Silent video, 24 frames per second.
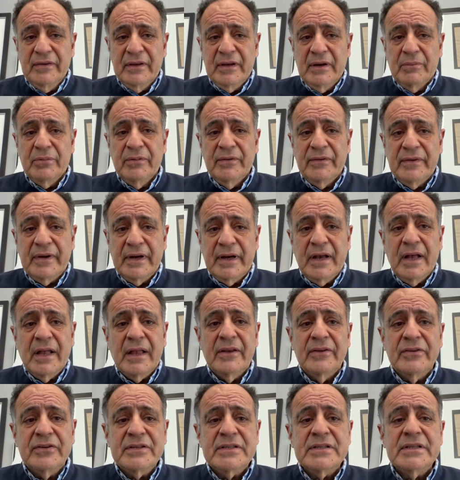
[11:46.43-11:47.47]
the number of
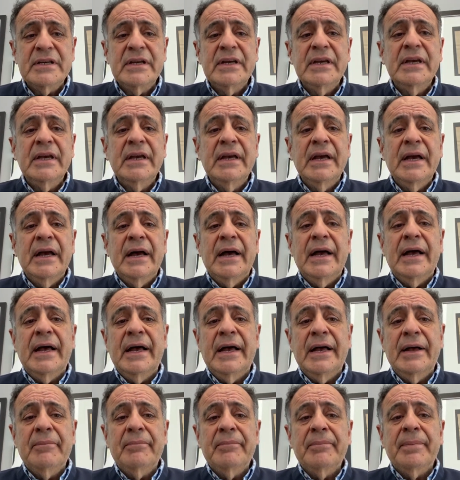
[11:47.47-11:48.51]
psychologists
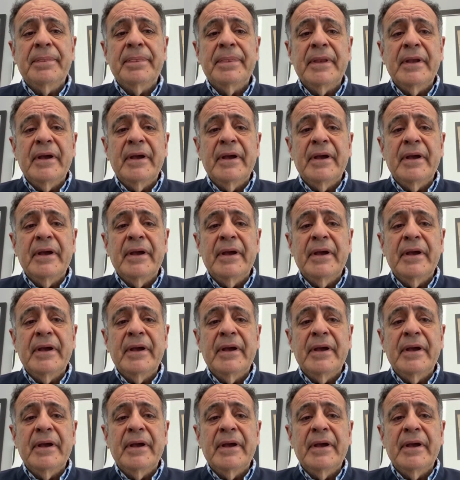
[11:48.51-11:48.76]
um,